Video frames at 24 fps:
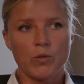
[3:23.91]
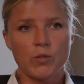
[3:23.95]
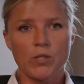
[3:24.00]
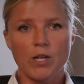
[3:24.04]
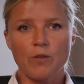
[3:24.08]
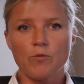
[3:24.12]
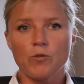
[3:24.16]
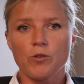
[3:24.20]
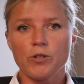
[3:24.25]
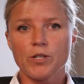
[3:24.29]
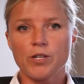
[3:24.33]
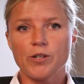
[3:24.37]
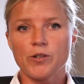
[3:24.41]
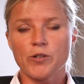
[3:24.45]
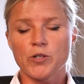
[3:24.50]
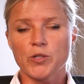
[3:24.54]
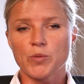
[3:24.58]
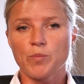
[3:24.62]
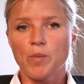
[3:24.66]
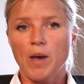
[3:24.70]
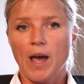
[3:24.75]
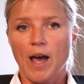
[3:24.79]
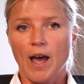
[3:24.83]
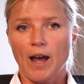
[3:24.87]
Several
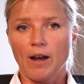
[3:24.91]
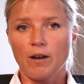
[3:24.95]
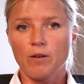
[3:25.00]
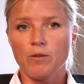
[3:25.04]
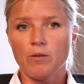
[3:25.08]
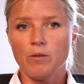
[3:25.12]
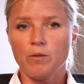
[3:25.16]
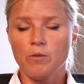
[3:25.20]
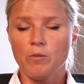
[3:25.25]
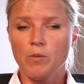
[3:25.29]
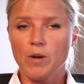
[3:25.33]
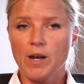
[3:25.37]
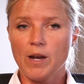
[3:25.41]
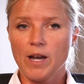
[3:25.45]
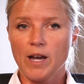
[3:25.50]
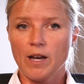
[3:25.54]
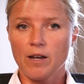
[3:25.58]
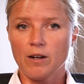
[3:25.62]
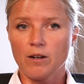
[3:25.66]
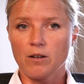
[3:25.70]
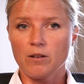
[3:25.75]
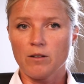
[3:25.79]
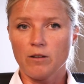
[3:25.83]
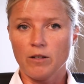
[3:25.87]
years back, we
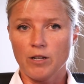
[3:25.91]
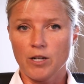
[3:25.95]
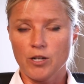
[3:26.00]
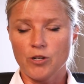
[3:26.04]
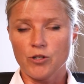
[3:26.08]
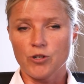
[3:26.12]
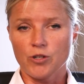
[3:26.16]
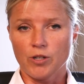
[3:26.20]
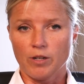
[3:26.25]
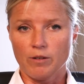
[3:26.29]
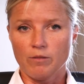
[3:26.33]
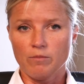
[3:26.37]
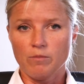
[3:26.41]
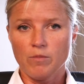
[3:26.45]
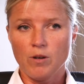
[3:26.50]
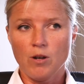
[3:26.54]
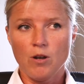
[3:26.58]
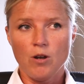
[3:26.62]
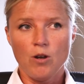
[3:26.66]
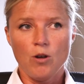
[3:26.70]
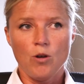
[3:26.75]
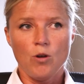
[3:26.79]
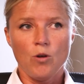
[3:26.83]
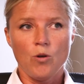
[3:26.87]
had a clinician
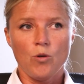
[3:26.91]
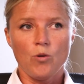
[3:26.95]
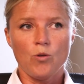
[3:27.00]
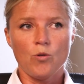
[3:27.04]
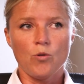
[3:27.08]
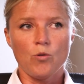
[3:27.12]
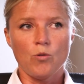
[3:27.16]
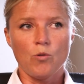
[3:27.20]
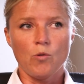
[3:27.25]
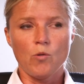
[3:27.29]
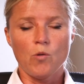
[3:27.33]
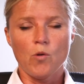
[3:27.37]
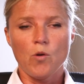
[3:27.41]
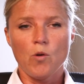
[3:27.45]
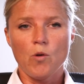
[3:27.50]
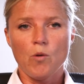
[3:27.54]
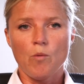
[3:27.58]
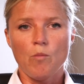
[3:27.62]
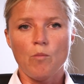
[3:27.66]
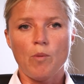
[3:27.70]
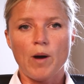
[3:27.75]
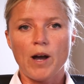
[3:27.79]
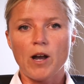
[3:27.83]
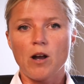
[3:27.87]
who,
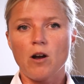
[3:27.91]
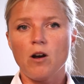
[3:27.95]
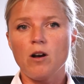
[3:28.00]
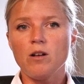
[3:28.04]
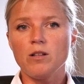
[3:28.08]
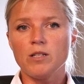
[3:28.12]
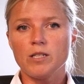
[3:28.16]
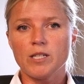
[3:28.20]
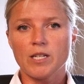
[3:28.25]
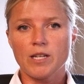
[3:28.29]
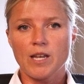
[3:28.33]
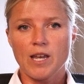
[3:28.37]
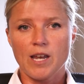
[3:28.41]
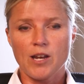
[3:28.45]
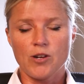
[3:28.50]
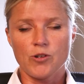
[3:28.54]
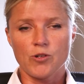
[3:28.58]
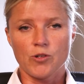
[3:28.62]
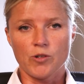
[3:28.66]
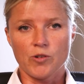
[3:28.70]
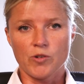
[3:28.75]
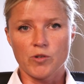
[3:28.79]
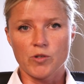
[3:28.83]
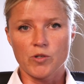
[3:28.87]
by all
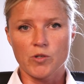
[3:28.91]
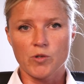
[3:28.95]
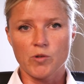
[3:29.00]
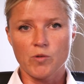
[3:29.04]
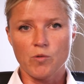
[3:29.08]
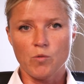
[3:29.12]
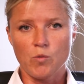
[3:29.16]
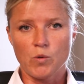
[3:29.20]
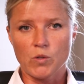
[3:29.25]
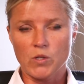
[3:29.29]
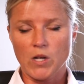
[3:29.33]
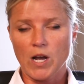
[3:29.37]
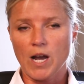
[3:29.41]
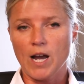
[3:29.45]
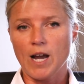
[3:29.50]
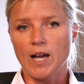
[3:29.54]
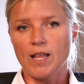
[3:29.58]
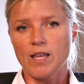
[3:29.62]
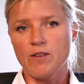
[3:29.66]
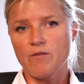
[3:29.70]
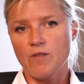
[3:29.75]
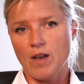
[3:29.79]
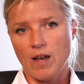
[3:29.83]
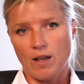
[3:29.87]
indications, was
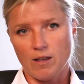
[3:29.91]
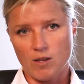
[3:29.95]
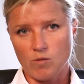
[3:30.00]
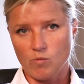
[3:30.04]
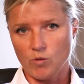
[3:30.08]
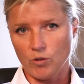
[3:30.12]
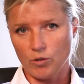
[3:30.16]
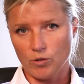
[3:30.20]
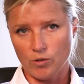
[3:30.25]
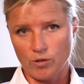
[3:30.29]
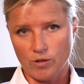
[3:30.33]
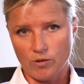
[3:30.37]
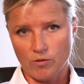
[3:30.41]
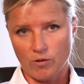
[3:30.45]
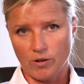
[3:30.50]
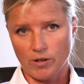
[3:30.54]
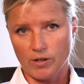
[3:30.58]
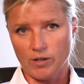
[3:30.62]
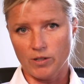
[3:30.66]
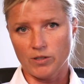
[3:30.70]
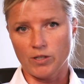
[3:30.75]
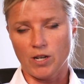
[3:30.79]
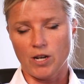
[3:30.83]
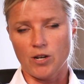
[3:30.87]
highly valuable to the
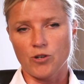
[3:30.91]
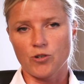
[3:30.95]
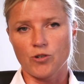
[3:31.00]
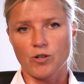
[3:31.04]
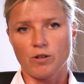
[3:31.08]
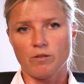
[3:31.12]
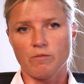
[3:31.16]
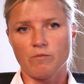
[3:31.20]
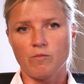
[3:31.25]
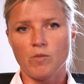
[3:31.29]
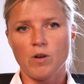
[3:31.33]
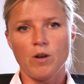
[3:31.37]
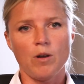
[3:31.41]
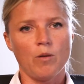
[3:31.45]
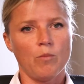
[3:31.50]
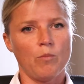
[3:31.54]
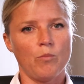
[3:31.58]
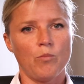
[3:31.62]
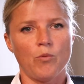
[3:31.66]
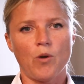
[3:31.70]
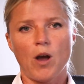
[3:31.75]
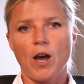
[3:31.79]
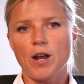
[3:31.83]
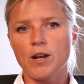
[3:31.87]
organization.
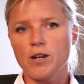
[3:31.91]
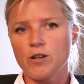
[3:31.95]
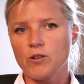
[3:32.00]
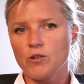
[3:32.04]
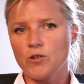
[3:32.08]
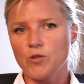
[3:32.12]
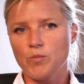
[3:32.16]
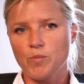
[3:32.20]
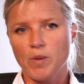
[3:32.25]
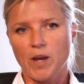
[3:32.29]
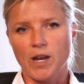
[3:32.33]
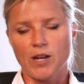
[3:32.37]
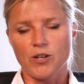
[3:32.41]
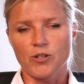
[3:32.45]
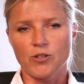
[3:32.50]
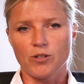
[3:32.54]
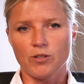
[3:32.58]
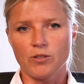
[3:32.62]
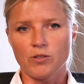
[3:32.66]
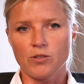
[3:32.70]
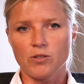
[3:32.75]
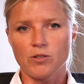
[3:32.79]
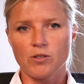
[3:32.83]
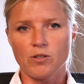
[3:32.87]
Brought in new
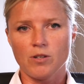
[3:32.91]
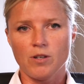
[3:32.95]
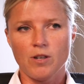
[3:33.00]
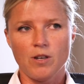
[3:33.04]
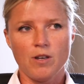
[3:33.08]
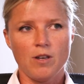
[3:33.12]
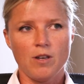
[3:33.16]
patients,